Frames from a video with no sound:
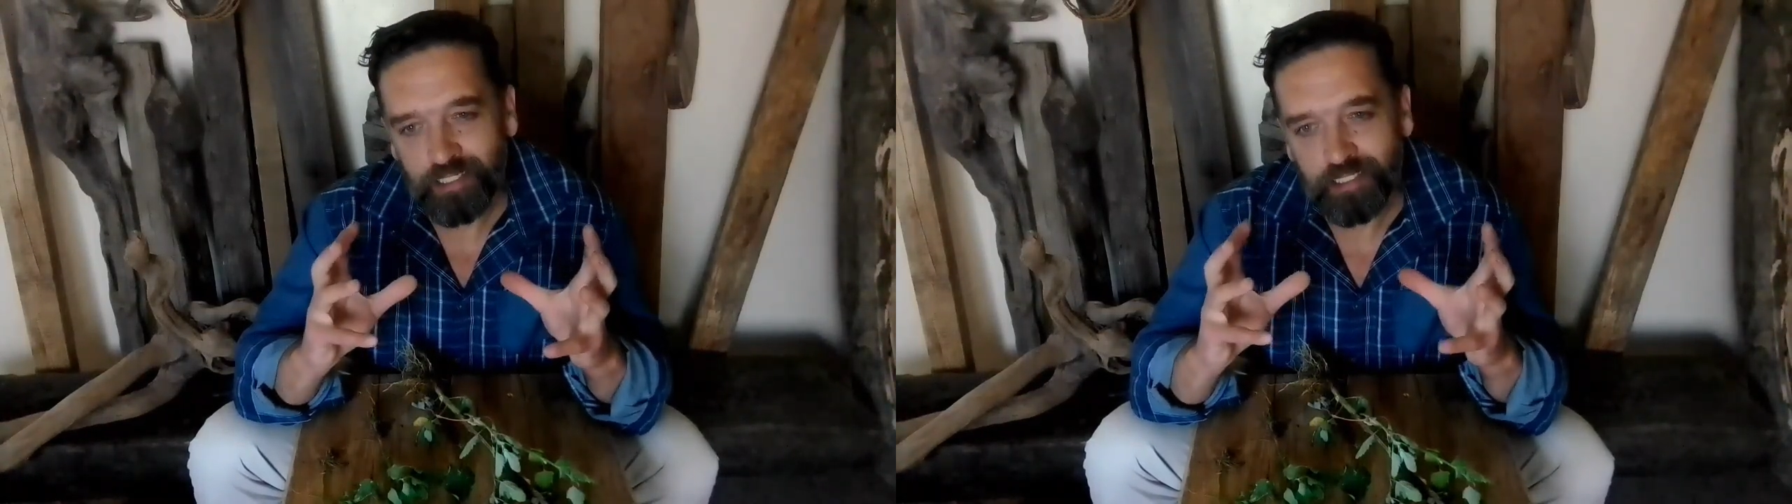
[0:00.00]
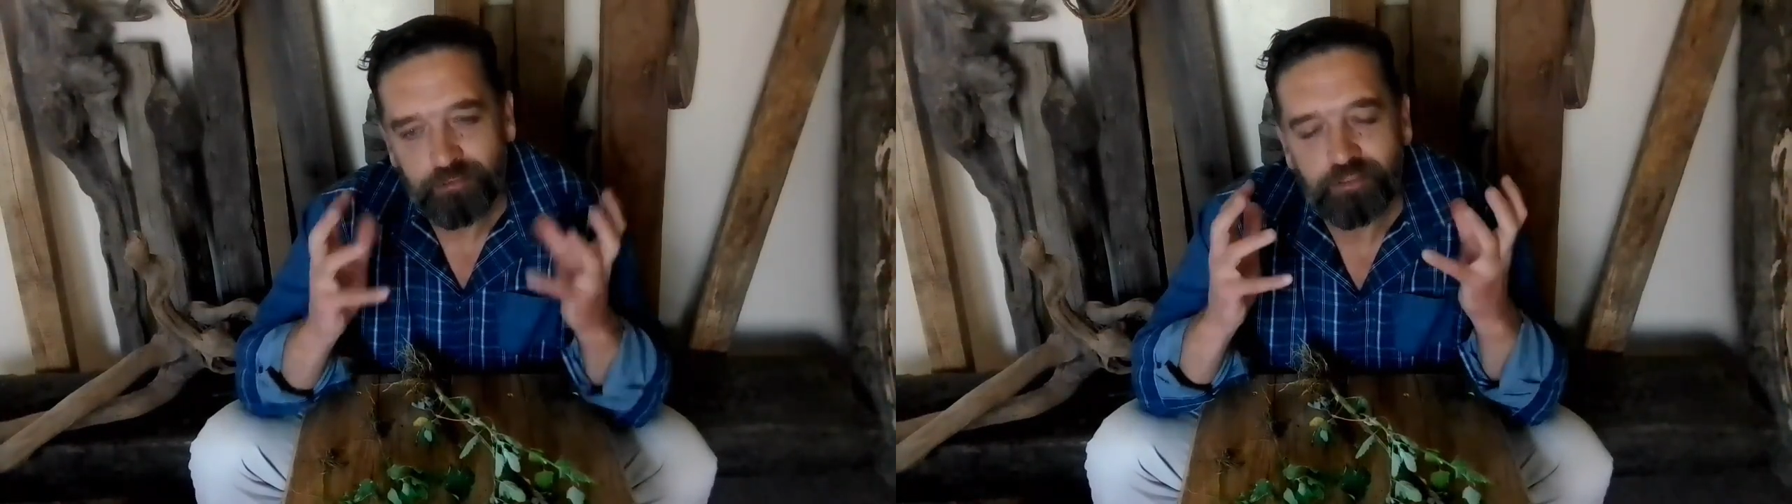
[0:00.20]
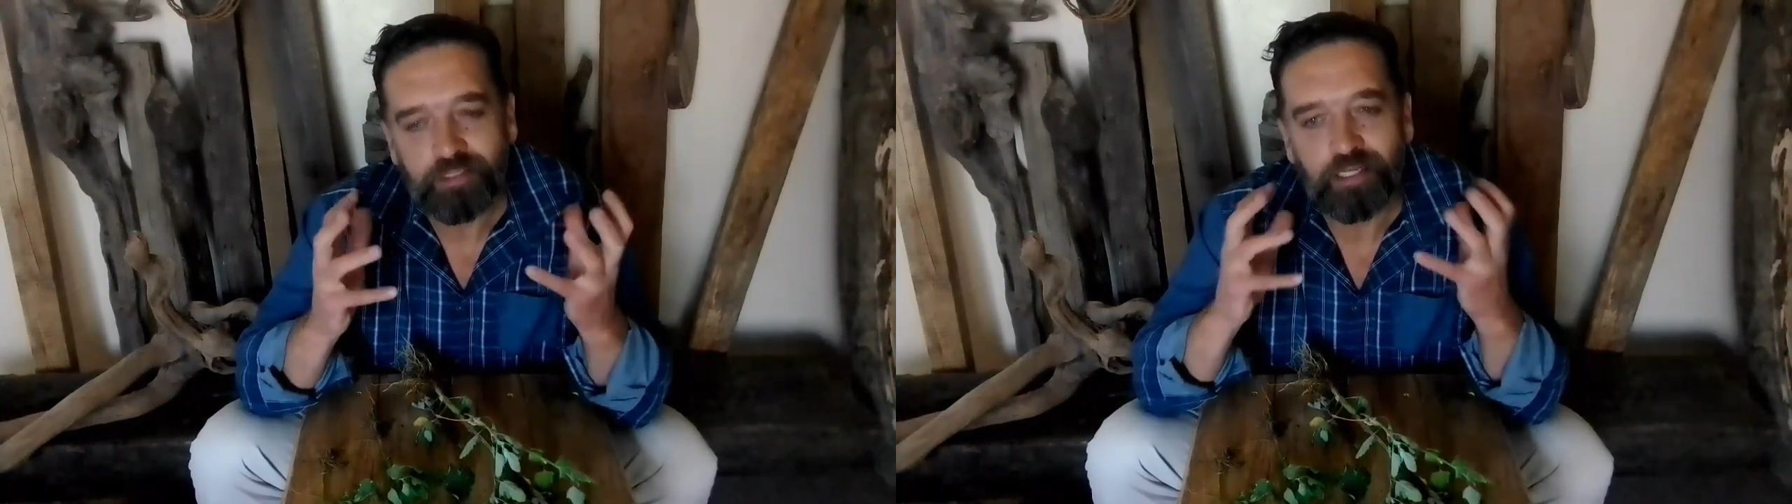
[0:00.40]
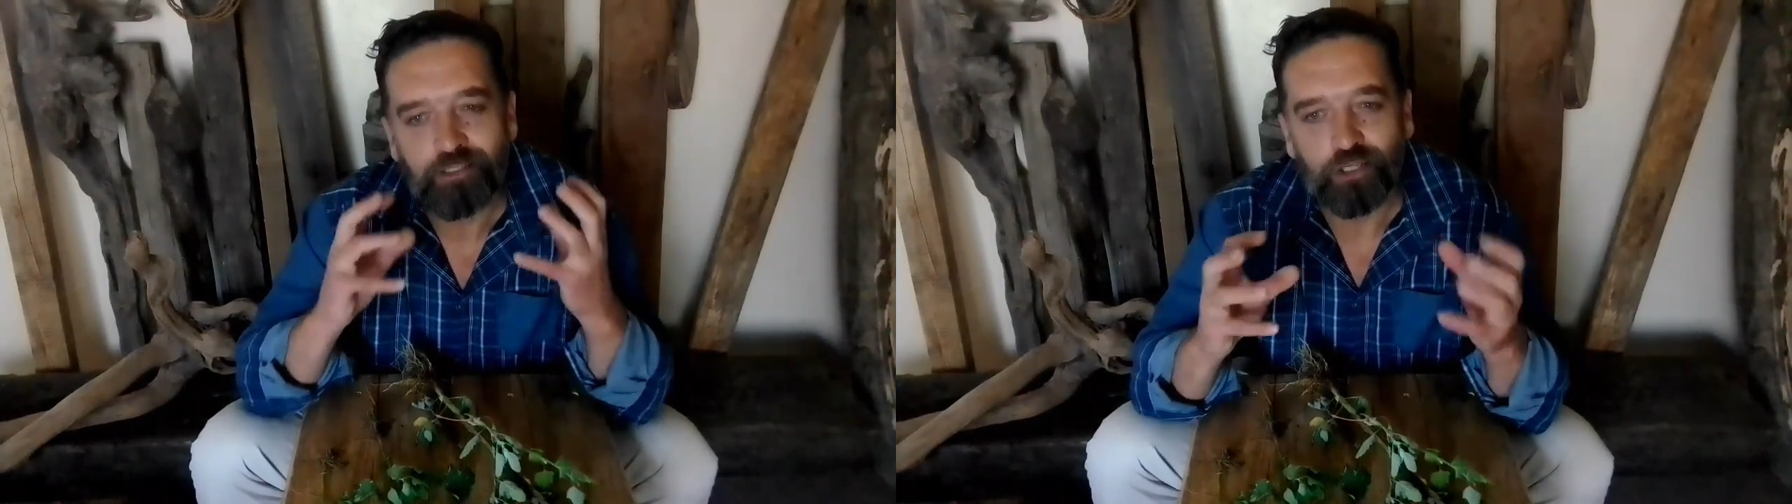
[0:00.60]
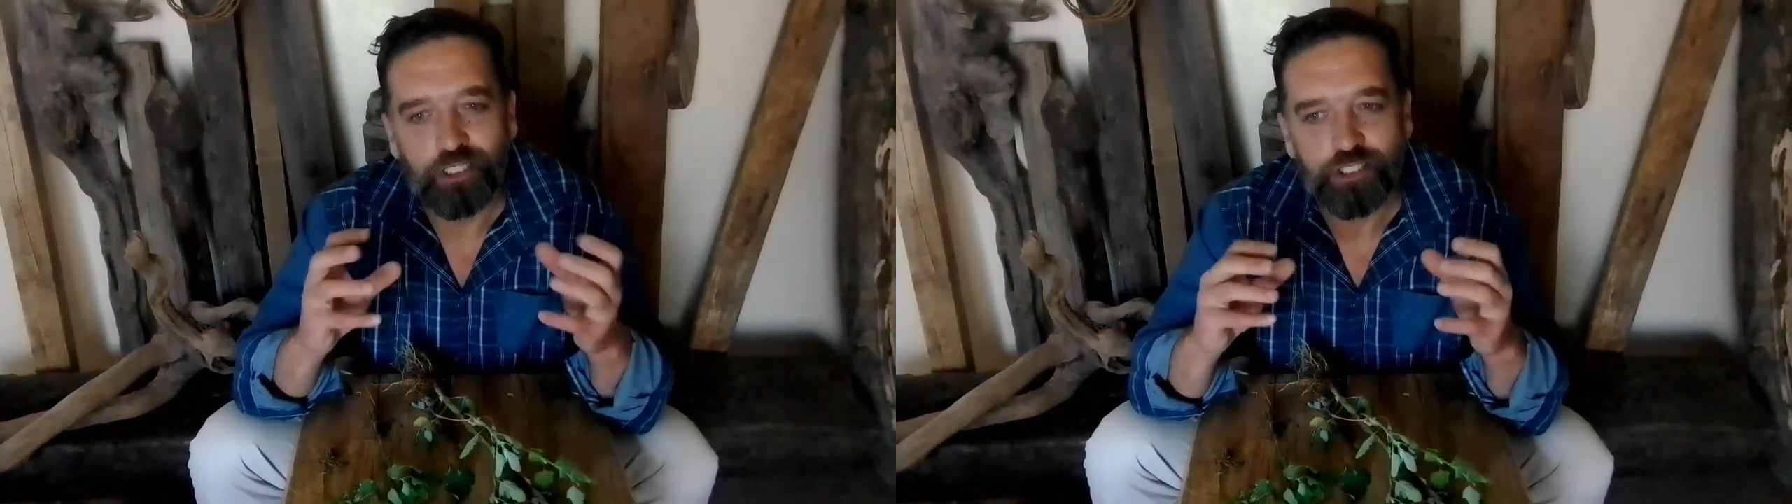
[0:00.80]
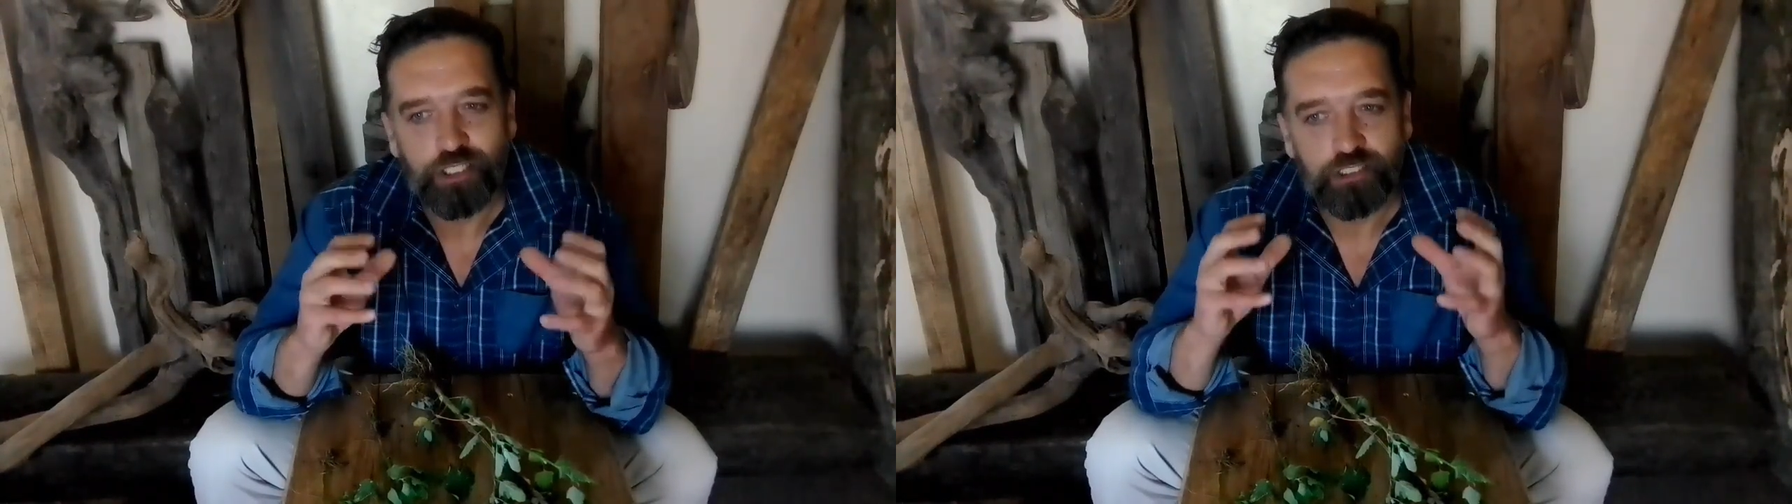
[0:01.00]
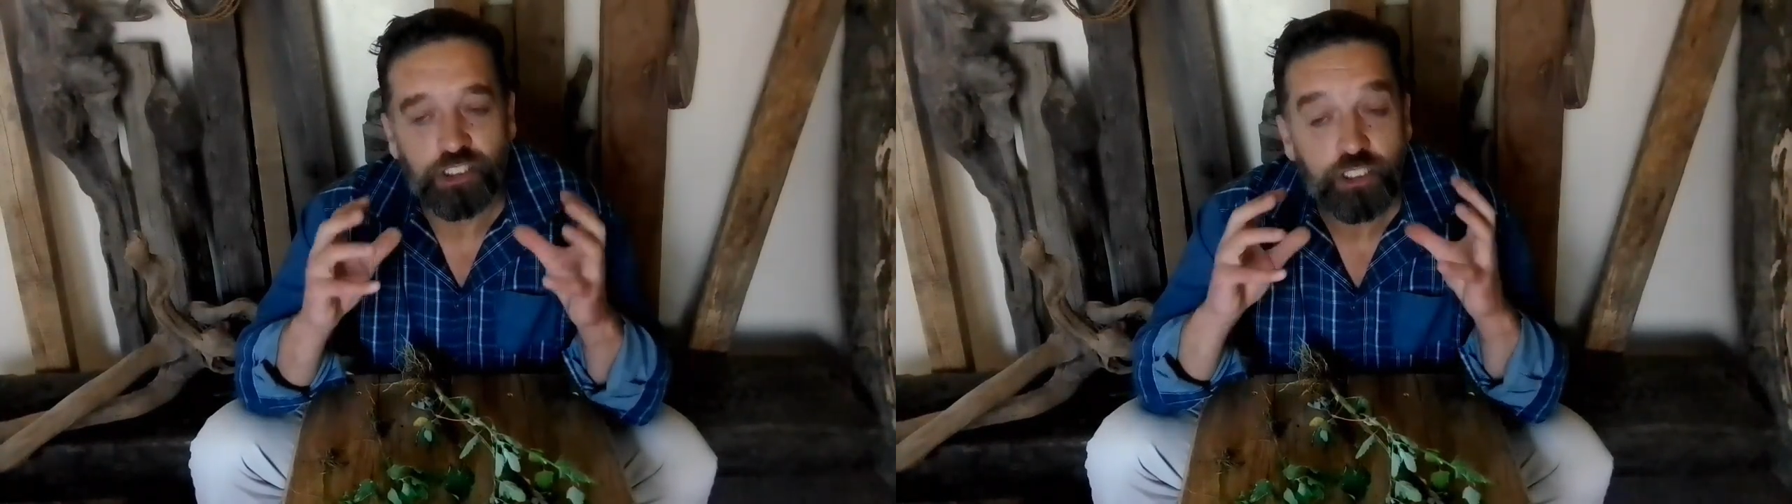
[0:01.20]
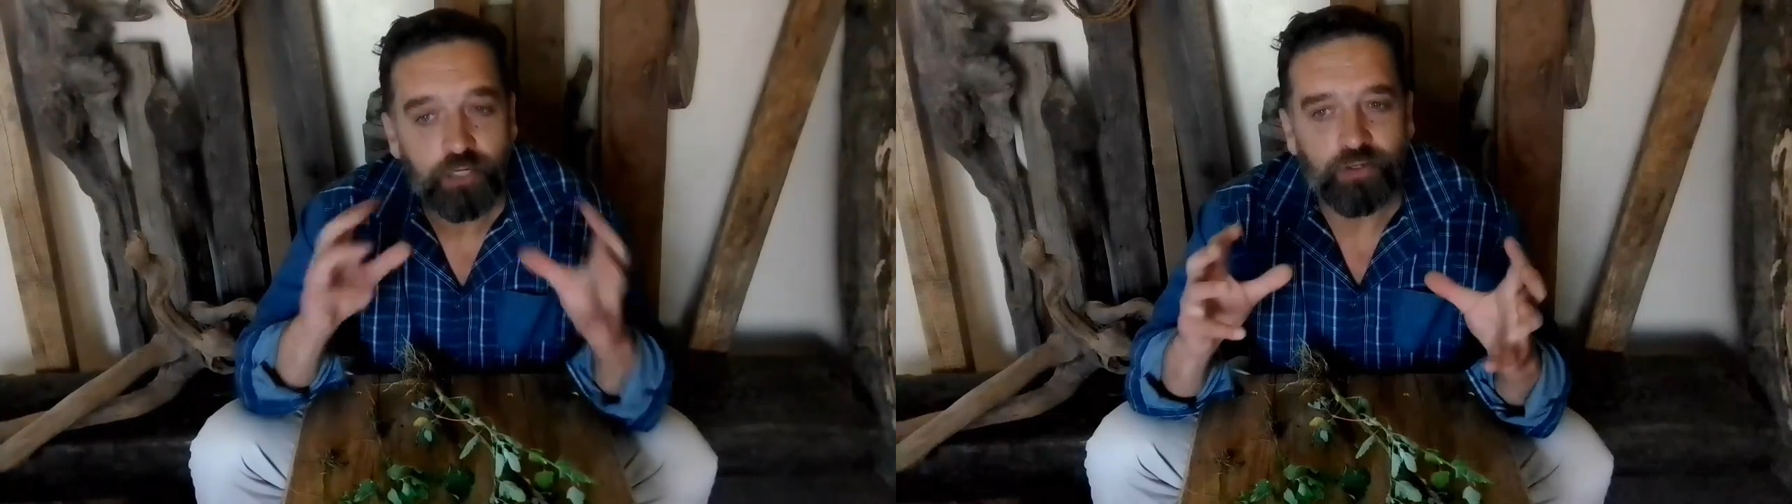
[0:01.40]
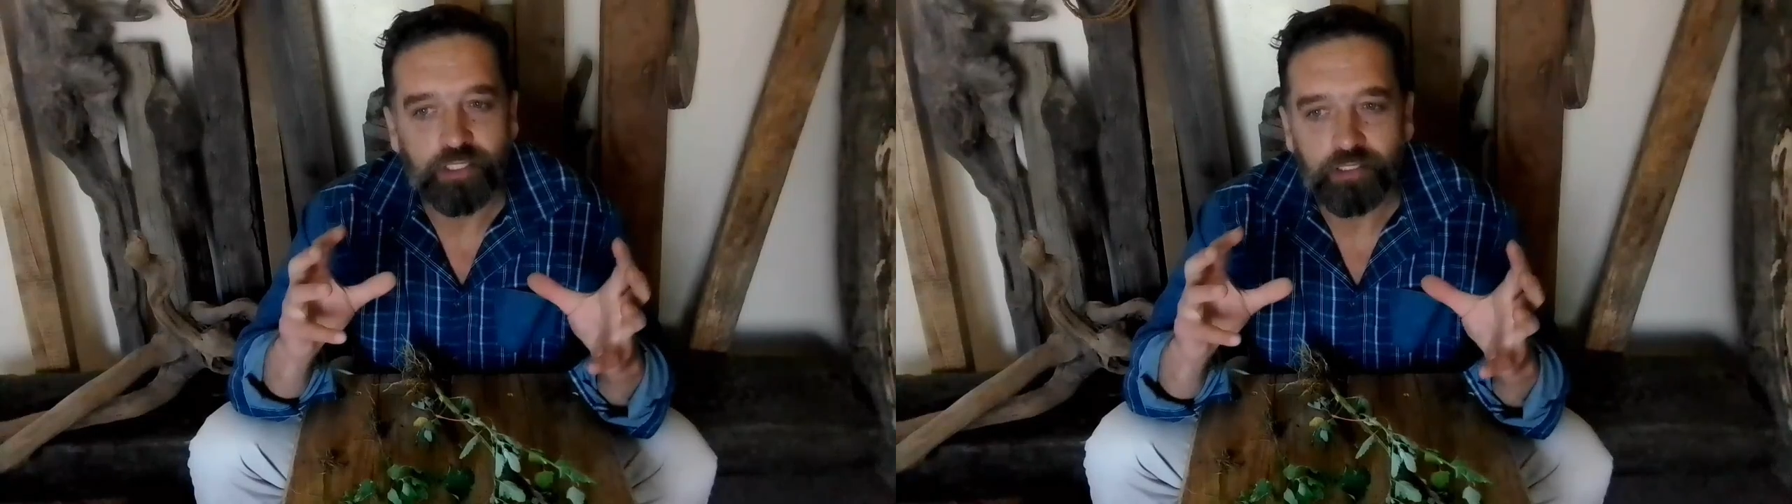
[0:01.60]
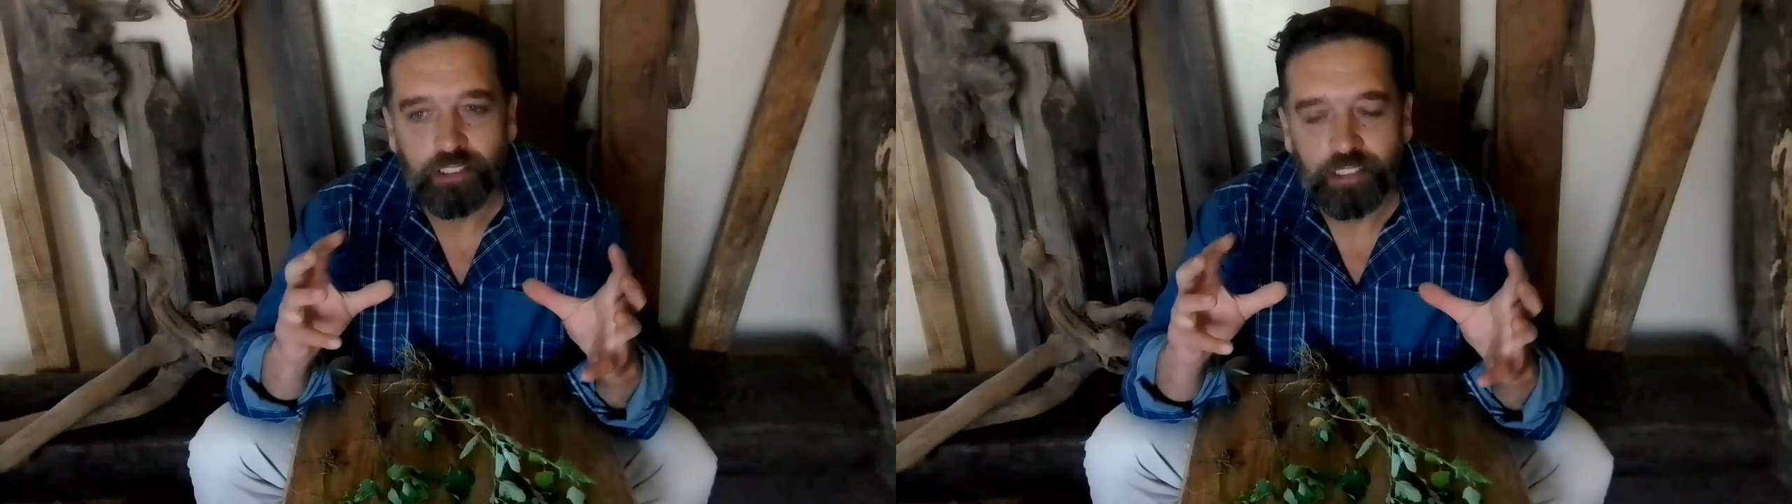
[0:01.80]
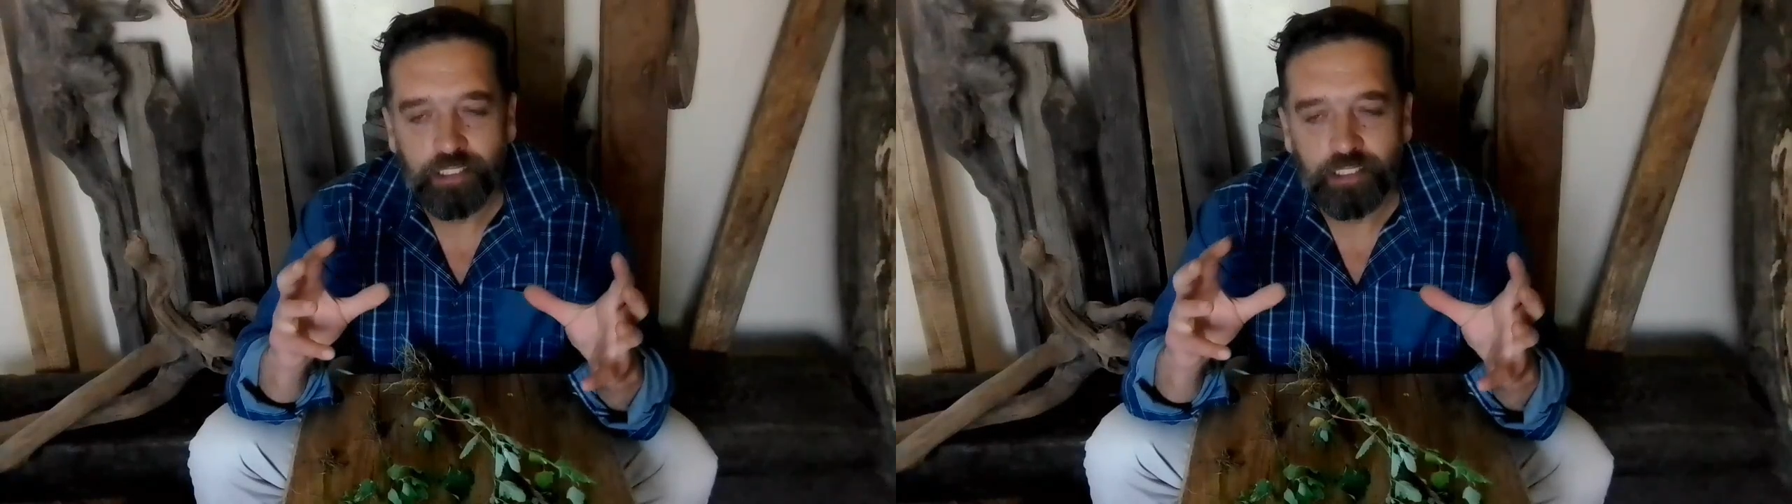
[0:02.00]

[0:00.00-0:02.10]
and leaving that knowledge and sharing it.